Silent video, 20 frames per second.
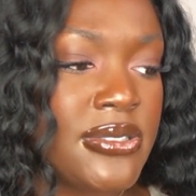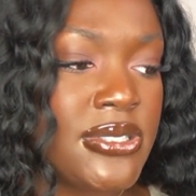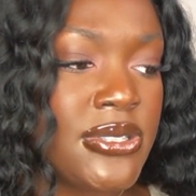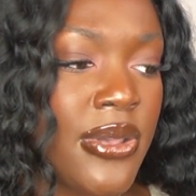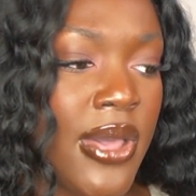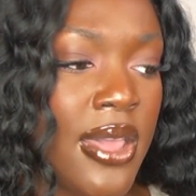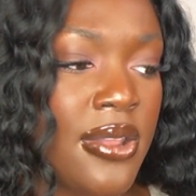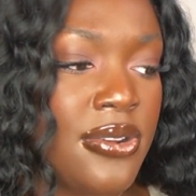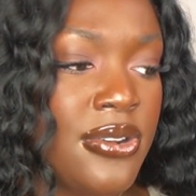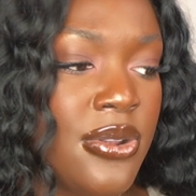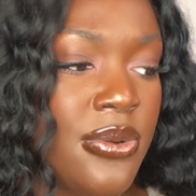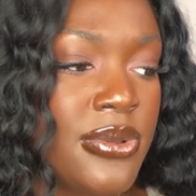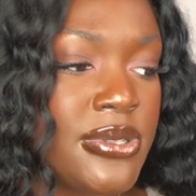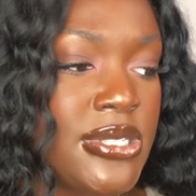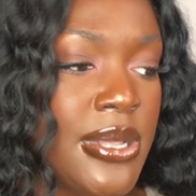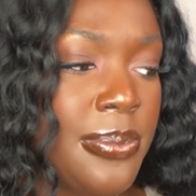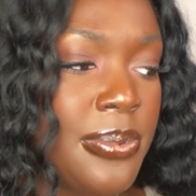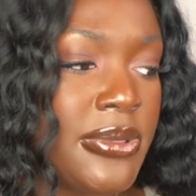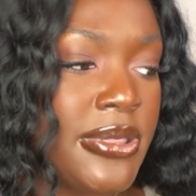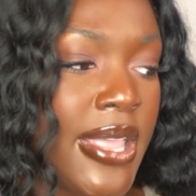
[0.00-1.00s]
So I don't know what's
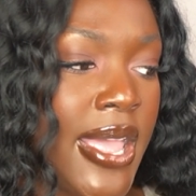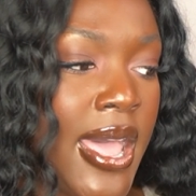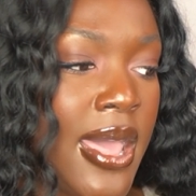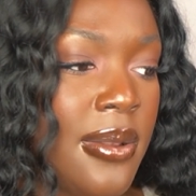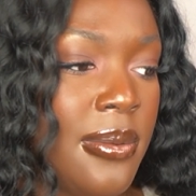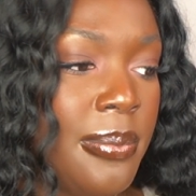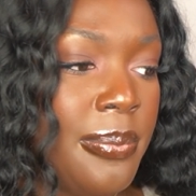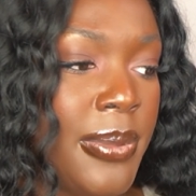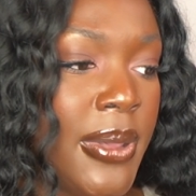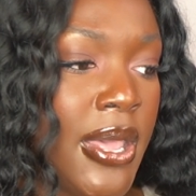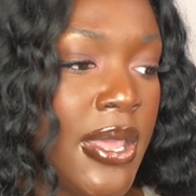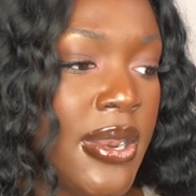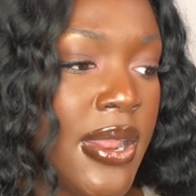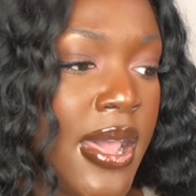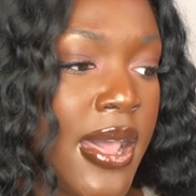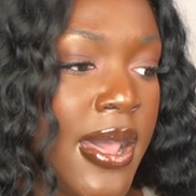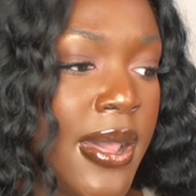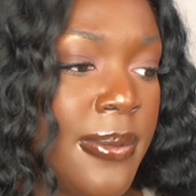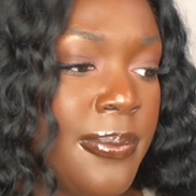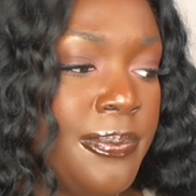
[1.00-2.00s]
up with that, but
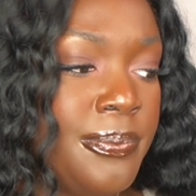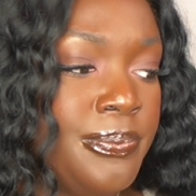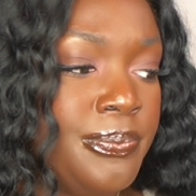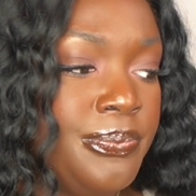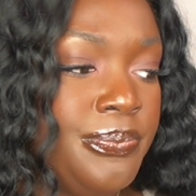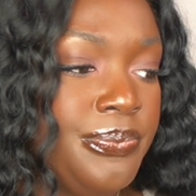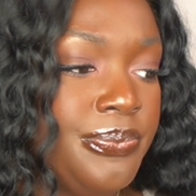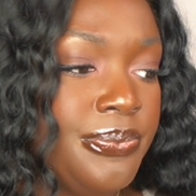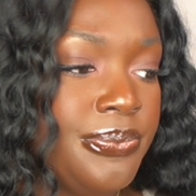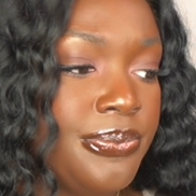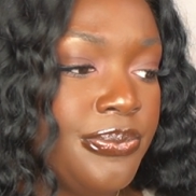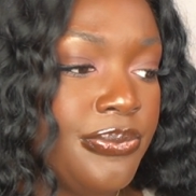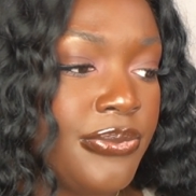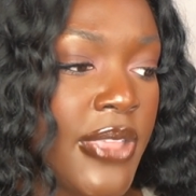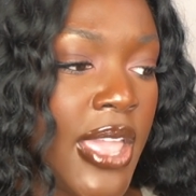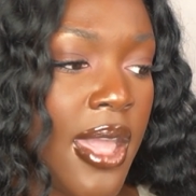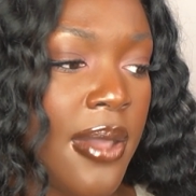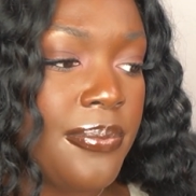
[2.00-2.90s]
um, yeah.